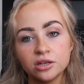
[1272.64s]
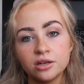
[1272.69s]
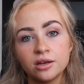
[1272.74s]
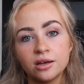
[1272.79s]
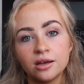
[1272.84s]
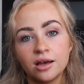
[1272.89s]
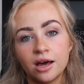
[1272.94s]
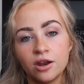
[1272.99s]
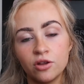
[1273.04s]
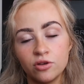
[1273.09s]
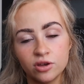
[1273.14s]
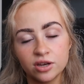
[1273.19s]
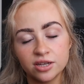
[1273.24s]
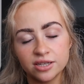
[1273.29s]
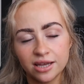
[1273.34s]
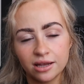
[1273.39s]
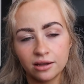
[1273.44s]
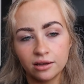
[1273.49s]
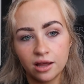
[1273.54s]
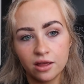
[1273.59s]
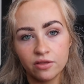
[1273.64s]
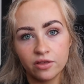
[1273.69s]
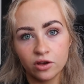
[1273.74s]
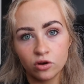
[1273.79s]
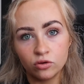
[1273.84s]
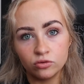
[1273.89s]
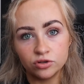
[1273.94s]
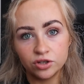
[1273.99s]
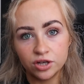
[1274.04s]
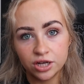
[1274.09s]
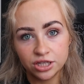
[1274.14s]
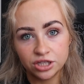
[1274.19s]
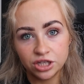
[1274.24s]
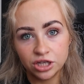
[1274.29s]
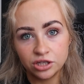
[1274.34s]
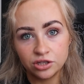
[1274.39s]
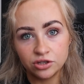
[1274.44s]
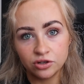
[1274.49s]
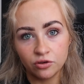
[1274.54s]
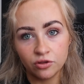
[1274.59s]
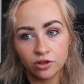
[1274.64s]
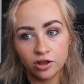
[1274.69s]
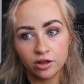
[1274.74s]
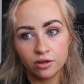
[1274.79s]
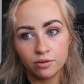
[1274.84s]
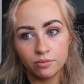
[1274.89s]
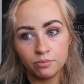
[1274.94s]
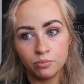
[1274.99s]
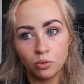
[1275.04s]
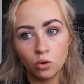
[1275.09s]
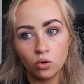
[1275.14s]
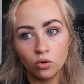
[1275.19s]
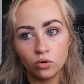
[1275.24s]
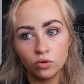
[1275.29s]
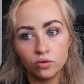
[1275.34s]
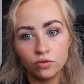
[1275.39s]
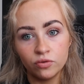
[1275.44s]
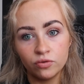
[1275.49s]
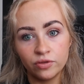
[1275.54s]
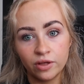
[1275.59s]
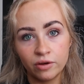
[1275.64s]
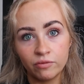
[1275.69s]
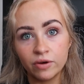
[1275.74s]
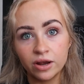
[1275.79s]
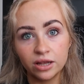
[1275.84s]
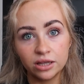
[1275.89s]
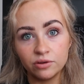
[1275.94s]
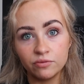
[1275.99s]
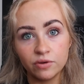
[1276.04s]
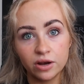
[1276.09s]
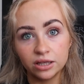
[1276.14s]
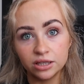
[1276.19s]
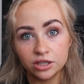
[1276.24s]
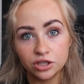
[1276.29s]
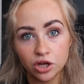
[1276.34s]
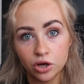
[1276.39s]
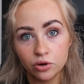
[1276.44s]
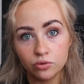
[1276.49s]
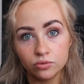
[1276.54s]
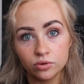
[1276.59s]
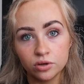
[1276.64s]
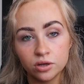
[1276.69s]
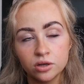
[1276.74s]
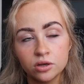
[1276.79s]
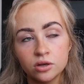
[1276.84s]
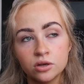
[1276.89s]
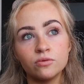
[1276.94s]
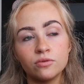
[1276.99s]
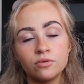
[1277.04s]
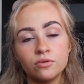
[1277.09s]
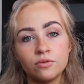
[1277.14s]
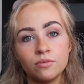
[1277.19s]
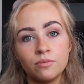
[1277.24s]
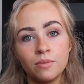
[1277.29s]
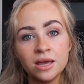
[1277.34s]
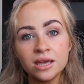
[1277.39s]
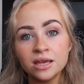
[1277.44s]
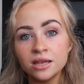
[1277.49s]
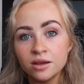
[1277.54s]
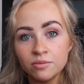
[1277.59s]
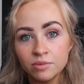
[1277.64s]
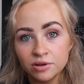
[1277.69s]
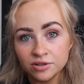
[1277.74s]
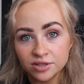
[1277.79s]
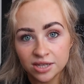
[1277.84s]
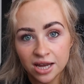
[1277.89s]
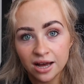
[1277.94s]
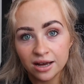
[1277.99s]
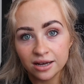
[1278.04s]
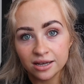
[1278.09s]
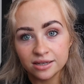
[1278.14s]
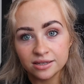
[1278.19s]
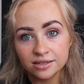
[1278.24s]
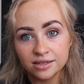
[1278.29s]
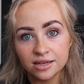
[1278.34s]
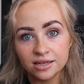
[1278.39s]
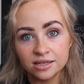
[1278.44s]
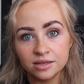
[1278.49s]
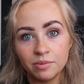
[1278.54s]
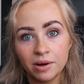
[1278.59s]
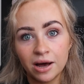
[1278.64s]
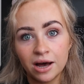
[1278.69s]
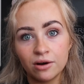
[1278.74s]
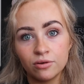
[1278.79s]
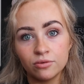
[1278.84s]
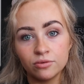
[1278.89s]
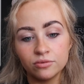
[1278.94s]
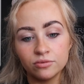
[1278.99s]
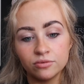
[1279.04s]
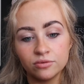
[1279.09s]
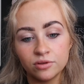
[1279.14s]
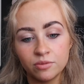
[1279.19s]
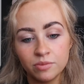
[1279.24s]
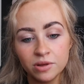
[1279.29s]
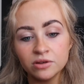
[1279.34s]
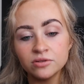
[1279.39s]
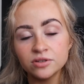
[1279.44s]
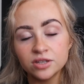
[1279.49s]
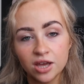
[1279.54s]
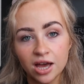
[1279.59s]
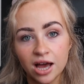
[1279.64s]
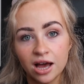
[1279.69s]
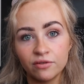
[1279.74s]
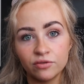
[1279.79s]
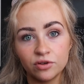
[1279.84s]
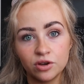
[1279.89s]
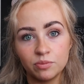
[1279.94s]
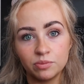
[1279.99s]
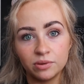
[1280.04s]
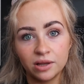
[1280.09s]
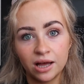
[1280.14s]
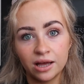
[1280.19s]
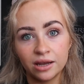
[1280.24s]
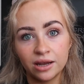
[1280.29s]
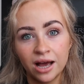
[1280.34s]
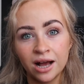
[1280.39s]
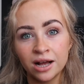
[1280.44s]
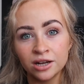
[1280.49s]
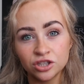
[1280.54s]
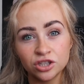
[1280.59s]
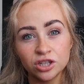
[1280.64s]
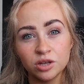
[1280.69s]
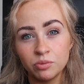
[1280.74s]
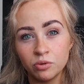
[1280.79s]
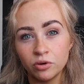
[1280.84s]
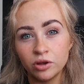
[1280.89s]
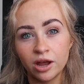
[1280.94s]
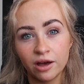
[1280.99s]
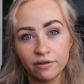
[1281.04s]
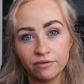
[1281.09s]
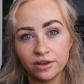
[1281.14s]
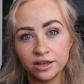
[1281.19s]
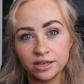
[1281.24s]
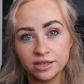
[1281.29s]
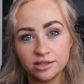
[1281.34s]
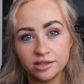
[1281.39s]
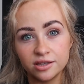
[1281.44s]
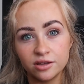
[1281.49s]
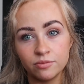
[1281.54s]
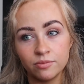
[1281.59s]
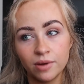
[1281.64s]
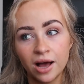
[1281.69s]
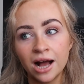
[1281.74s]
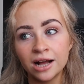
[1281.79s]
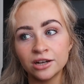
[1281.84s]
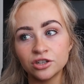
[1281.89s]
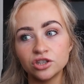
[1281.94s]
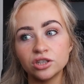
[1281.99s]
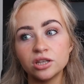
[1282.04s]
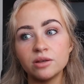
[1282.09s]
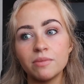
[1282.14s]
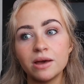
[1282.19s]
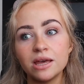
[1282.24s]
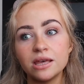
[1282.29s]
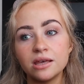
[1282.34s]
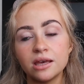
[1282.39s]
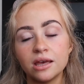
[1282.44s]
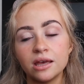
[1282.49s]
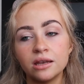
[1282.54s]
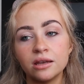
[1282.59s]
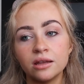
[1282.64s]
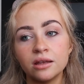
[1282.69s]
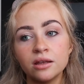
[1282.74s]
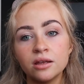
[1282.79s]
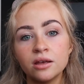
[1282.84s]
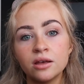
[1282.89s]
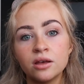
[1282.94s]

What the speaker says: I know you're going to sound like they contradict each other, but they really, really don't. Making your meals nice is about the meals that you have in your plan, actually putting effort into them, actually making